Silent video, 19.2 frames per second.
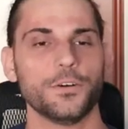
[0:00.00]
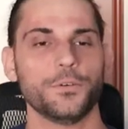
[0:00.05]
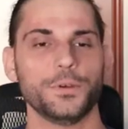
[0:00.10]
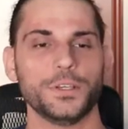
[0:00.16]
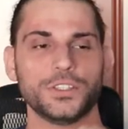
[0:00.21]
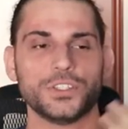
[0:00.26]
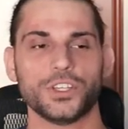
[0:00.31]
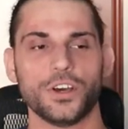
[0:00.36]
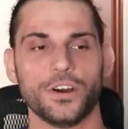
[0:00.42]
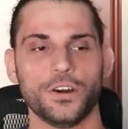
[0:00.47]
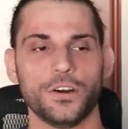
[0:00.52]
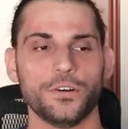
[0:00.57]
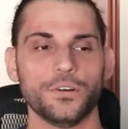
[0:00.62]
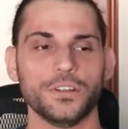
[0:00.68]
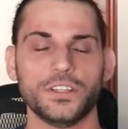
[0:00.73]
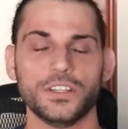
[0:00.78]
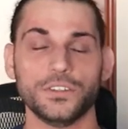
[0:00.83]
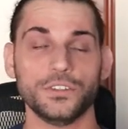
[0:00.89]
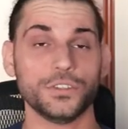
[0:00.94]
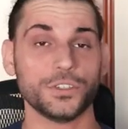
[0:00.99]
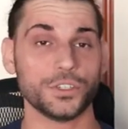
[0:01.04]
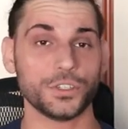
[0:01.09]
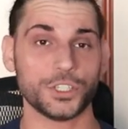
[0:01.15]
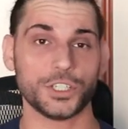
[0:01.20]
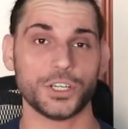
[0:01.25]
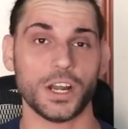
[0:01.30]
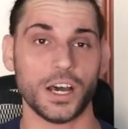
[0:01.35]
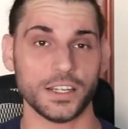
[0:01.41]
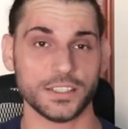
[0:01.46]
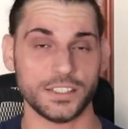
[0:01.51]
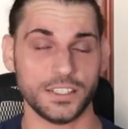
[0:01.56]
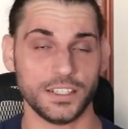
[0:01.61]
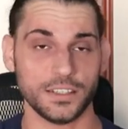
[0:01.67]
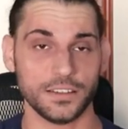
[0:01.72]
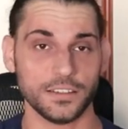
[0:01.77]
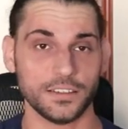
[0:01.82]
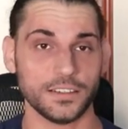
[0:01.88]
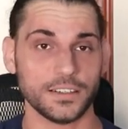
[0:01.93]
We saw the new
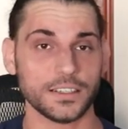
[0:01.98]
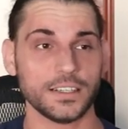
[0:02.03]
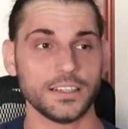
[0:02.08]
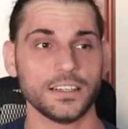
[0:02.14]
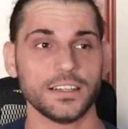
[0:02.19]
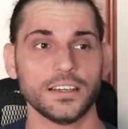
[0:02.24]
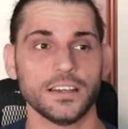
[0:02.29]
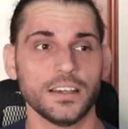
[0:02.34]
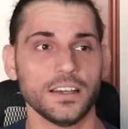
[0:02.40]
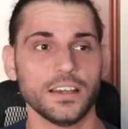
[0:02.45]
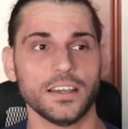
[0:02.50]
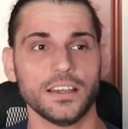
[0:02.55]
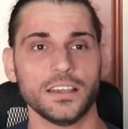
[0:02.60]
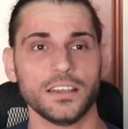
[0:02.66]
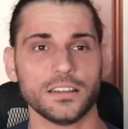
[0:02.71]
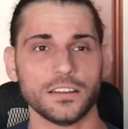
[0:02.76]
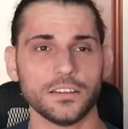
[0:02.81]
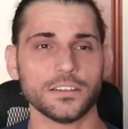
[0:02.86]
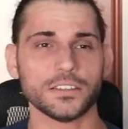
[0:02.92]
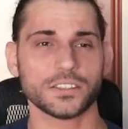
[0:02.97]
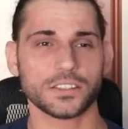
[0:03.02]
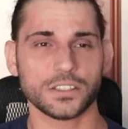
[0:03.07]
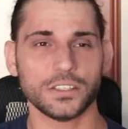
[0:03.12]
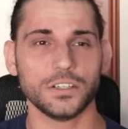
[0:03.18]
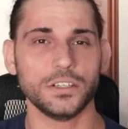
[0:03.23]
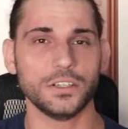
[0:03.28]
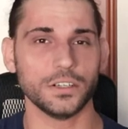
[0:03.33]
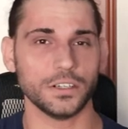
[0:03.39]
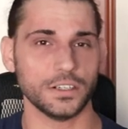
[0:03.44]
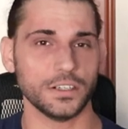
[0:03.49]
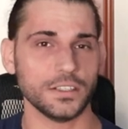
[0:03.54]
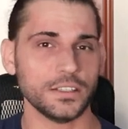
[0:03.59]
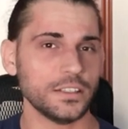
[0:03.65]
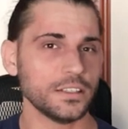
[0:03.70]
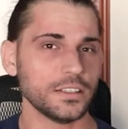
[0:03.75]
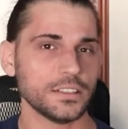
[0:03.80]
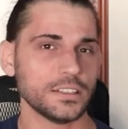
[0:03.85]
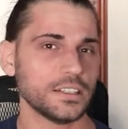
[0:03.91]
Shotzi look. It looks
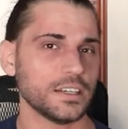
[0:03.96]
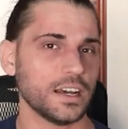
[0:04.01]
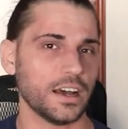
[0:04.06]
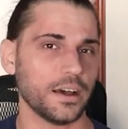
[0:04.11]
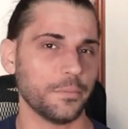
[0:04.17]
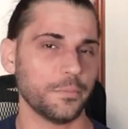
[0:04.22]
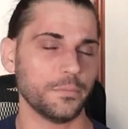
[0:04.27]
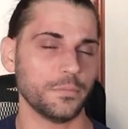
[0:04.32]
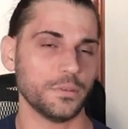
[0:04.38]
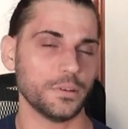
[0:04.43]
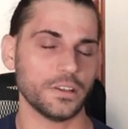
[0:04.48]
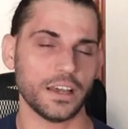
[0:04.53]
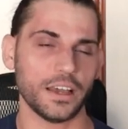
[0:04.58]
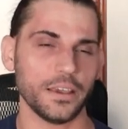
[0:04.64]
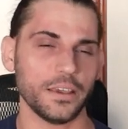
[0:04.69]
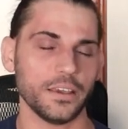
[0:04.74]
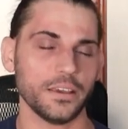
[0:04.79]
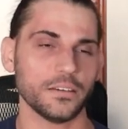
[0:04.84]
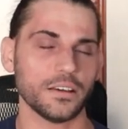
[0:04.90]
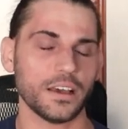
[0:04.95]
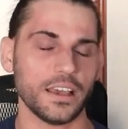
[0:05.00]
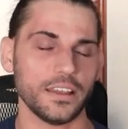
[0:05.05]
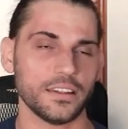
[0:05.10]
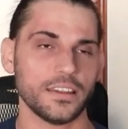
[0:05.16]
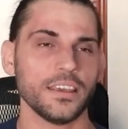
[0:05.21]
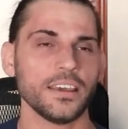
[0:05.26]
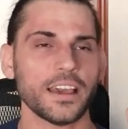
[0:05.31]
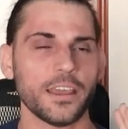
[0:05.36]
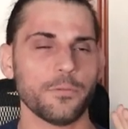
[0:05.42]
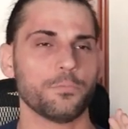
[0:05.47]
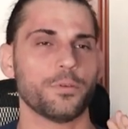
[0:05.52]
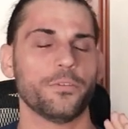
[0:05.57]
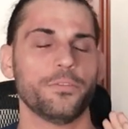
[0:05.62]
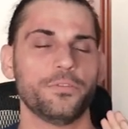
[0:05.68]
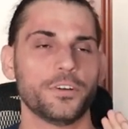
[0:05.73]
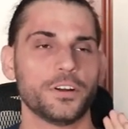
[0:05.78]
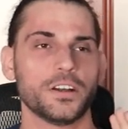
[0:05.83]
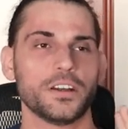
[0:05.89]
good. I think I
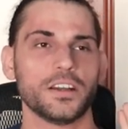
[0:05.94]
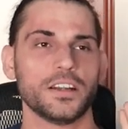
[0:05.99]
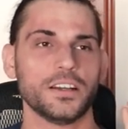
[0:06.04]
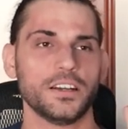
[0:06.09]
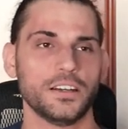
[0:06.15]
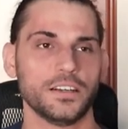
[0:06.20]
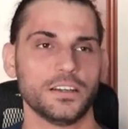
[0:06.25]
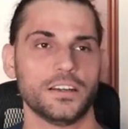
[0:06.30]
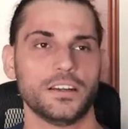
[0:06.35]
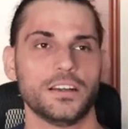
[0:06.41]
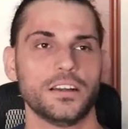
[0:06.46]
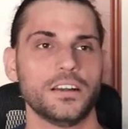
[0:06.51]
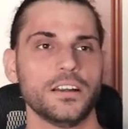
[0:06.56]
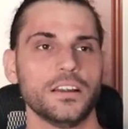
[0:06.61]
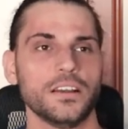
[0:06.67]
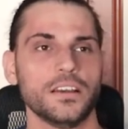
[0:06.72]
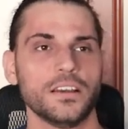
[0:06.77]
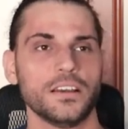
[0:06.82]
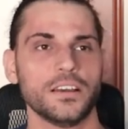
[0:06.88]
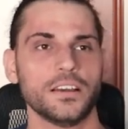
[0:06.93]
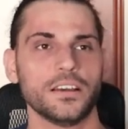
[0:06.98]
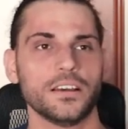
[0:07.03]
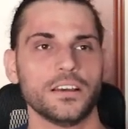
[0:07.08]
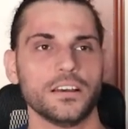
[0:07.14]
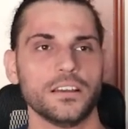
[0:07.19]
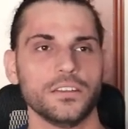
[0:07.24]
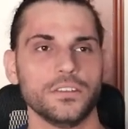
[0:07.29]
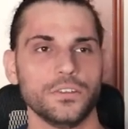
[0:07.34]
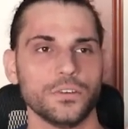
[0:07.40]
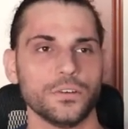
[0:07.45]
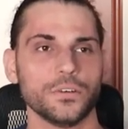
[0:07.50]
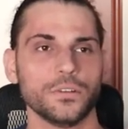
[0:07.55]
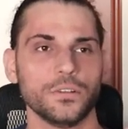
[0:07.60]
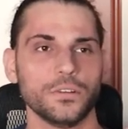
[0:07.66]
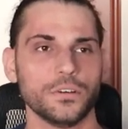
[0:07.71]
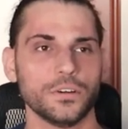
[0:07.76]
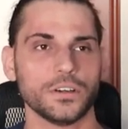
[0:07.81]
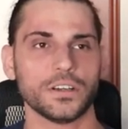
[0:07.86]
prefer her new
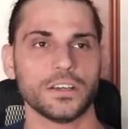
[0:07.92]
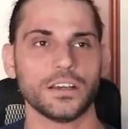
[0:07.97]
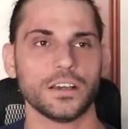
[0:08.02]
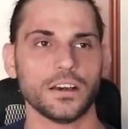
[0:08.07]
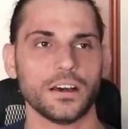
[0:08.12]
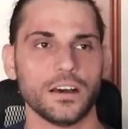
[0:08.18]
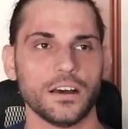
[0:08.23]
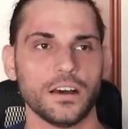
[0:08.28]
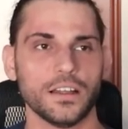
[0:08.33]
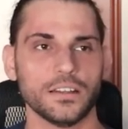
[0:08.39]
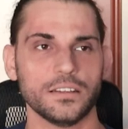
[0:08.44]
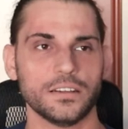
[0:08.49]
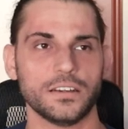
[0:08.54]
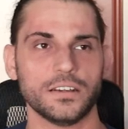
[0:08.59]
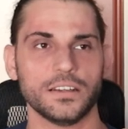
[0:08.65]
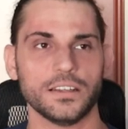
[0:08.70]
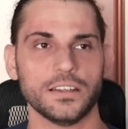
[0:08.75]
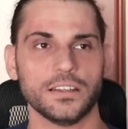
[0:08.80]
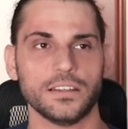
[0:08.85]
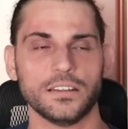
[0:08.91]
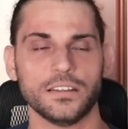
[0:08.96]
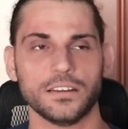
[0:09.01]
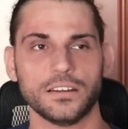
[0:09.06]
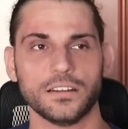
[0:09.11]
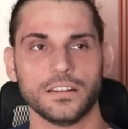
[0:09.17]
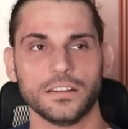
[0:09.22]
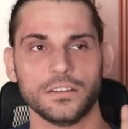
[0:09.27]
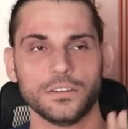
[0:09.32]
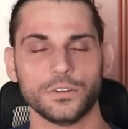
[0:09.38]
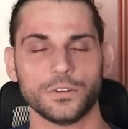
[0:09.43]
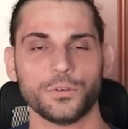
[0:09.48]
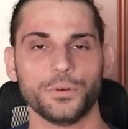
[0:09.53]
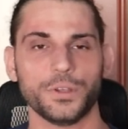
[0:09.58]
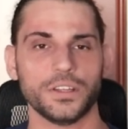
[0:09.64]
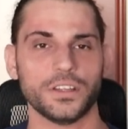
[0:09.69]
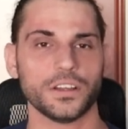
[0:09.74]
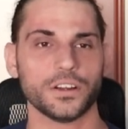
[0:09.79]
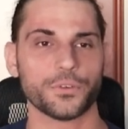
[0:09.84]
look other than the look
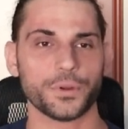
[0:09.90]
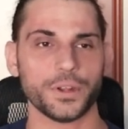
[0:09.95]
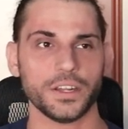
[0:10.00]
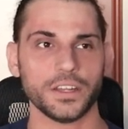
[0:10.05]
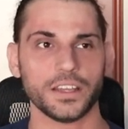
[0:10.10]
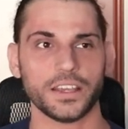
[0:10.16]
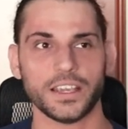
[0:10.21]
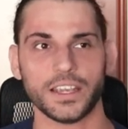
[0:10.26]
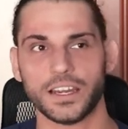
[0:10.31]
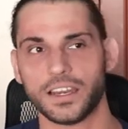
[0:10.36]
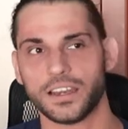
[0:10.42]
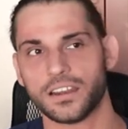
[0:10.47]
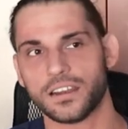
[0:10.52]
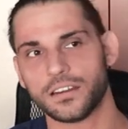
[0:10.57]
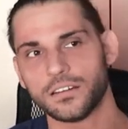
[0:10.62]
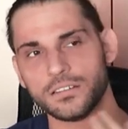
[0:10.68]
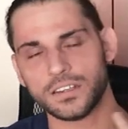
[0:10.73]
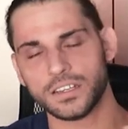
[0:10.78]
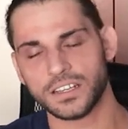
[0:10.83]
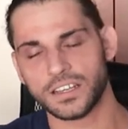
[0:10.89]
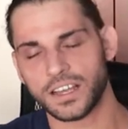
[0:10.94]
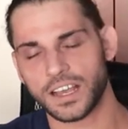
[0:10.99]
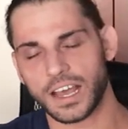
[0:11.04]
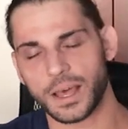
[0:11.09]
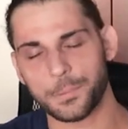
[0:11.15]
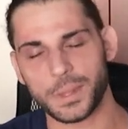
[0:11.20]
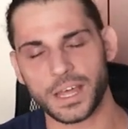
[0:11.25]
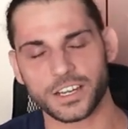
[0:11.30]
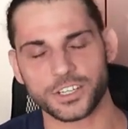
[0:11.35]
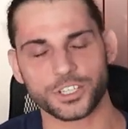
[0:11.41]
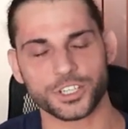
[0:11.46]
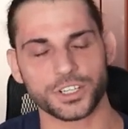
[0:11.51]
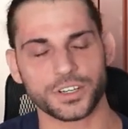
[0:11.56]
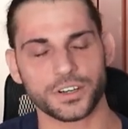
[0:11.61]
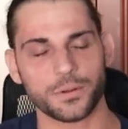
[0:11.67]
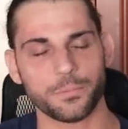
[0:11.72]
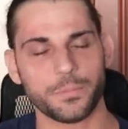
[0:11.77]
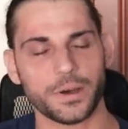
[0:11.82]
with the green hair. I'm not
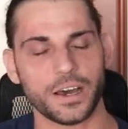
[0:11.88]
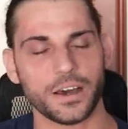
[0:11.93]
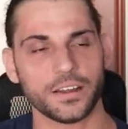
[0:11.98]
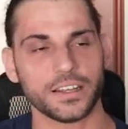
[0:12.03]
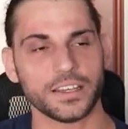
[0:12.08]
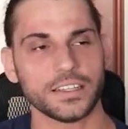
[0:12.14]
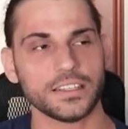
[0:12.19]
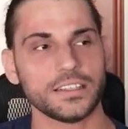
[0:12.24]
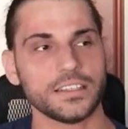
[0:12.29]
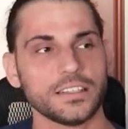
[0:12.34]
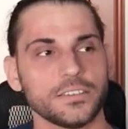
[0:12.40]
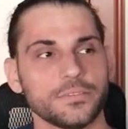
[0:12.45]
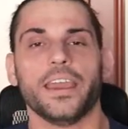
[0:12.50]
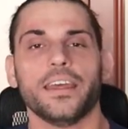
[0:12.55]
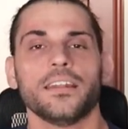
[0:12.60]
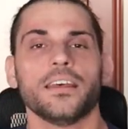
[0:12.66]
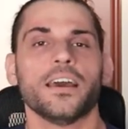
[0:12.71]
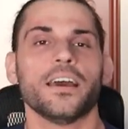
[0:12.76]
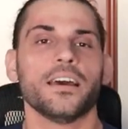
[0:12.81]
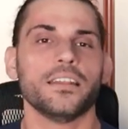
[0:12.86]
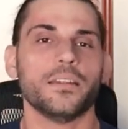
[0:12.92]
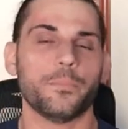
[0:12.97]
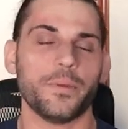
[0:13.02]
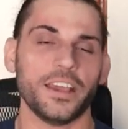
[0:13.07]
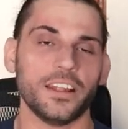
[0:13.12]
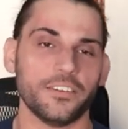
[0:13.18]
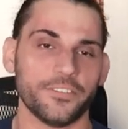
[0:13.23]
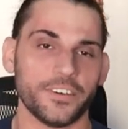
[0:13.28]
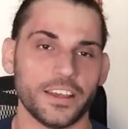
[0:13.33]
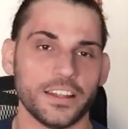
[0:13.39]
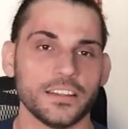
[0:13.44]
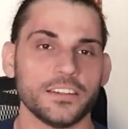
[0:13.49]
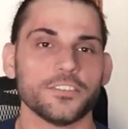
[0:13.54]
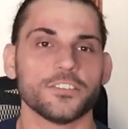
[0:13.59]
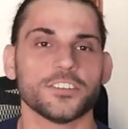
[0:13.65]
sure about it. And the main event